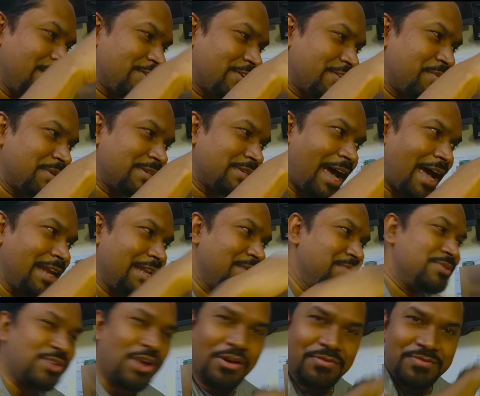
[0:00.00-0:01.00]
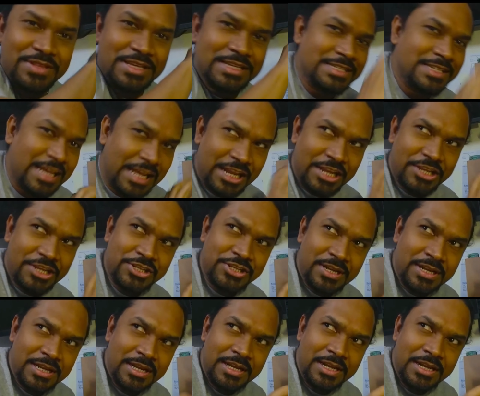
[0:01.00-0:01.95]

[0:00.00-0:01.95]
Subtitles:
them as items of this collection.